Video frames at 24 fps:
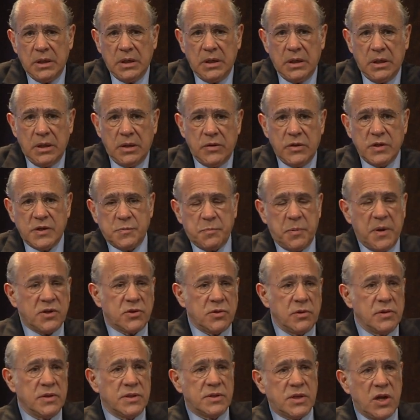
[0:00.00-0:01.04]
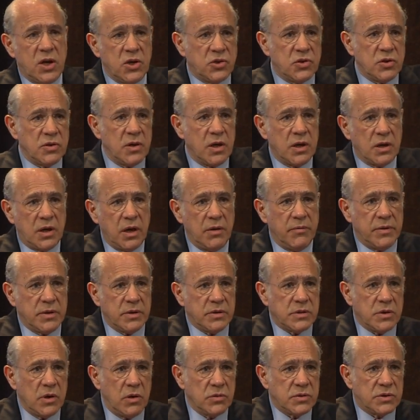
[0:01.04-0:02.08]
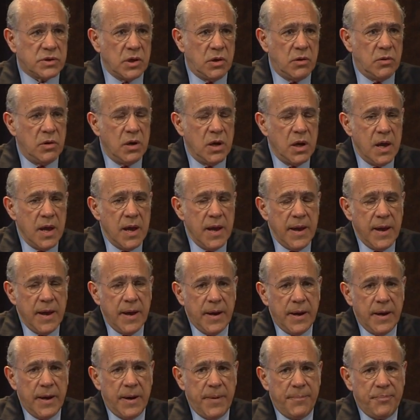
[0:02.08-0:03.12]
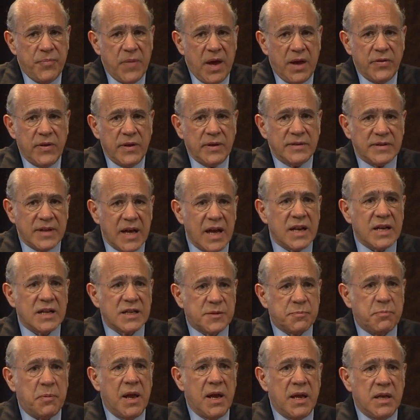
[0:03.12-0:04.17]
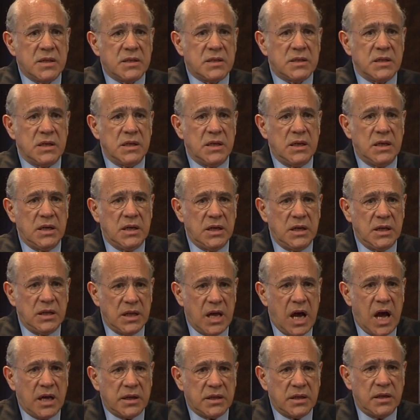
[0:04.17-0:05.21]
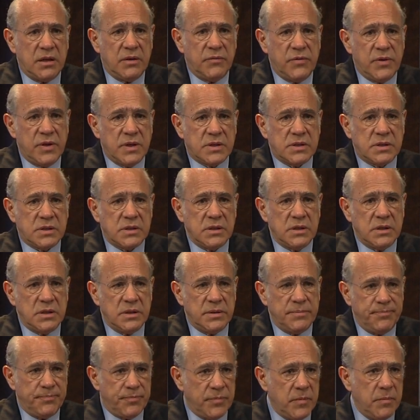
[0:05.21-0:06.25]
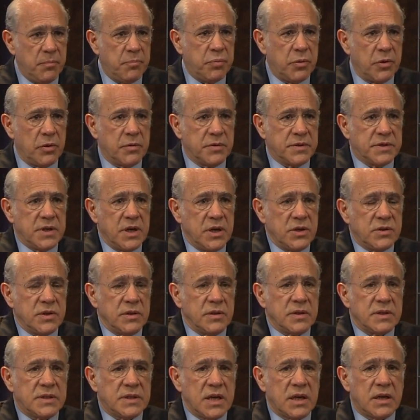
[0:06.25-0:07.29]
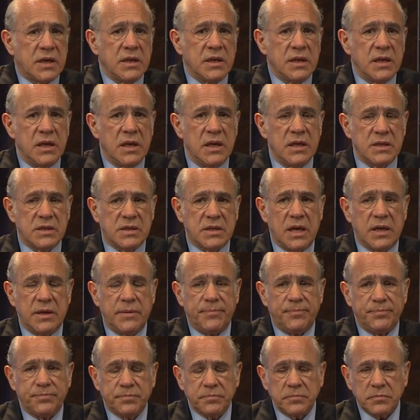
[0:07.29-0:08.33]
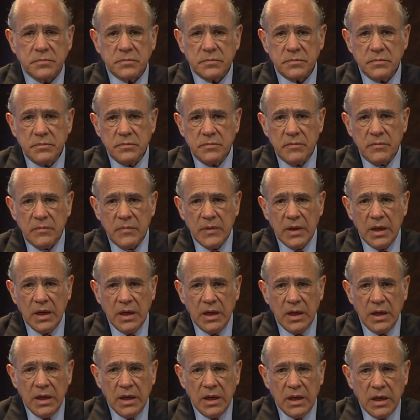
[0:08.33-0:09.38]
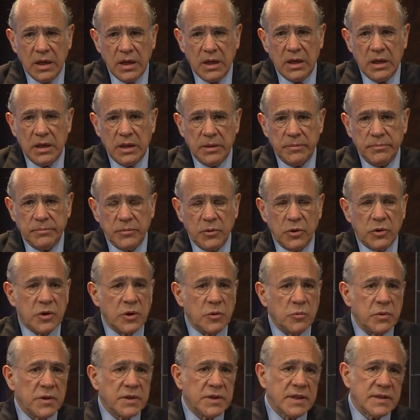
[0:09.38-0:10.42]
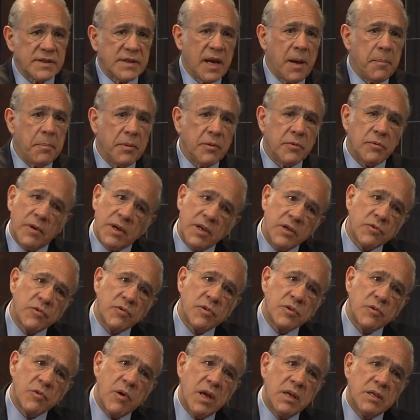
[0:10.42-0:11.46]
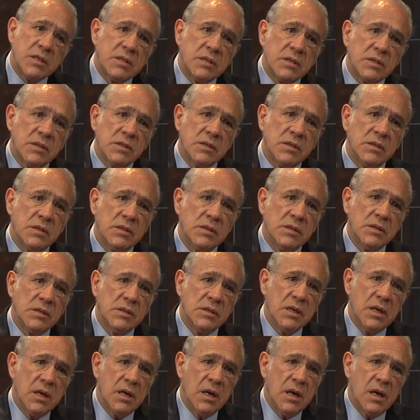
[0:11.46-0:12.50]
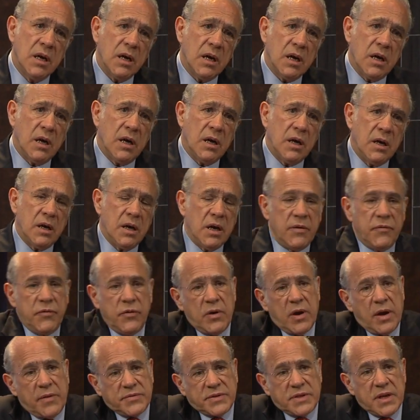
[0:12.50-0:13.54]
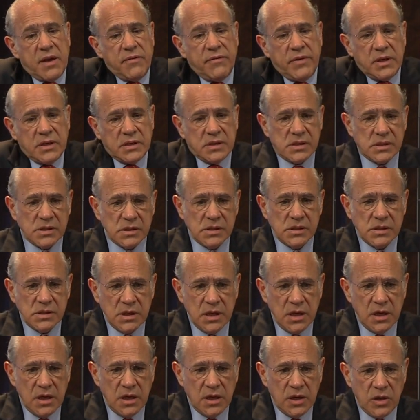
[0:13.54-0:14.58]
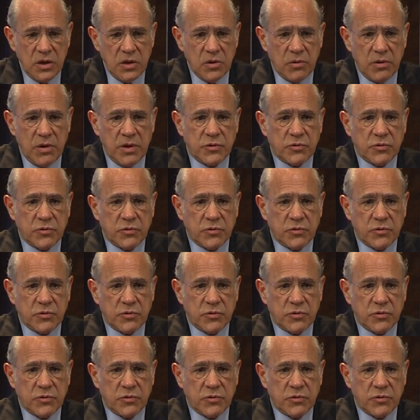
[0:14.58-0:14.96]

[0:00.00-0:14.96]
the specialization and given... So I think that explains a lot of this polarization. The second is that look at what has happened to interest rates. If you have savings, your